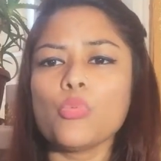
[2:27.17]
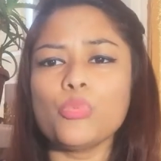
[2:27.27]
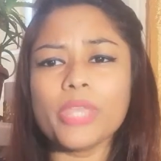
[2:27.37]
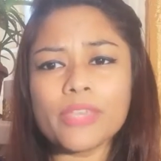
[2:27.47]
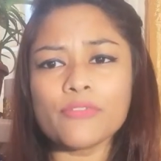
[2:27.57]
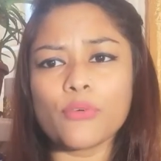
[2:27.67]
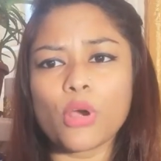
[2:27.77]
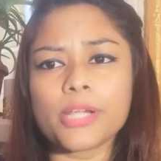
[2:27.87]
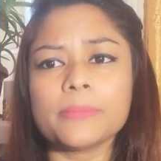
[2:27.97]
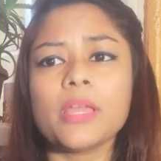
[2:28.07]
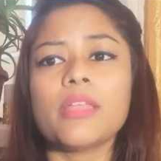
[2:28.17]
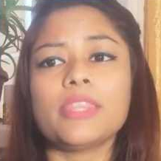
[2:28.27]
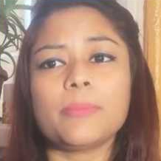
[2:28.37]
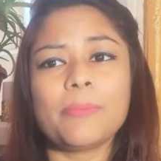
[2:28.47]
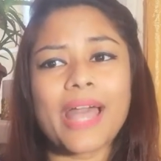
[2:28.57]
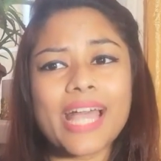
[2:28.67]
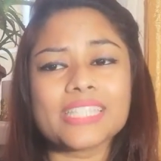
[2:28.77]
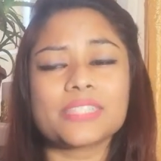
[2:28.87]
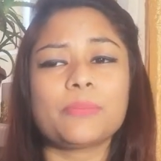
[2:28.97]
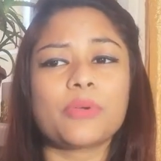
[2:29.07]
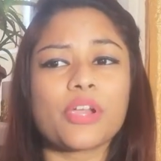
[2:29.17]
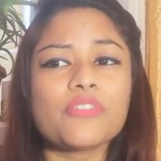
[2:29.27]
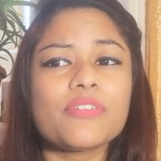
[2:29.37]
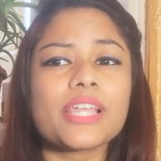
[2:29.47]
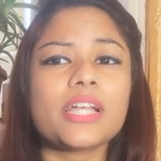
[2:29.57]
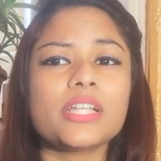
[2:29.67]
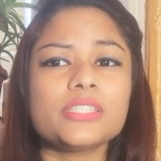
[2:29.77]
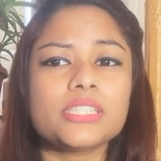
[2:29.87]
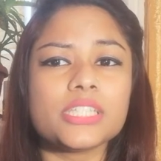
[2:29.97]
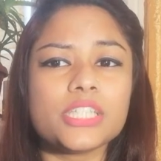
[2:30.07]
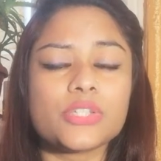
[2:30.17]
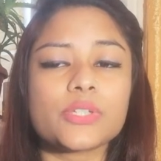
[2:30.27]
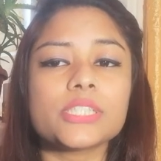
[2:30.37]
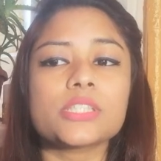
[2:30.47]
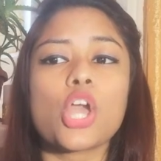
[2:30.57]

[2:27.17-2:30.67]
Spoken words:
We form the past perfect continuous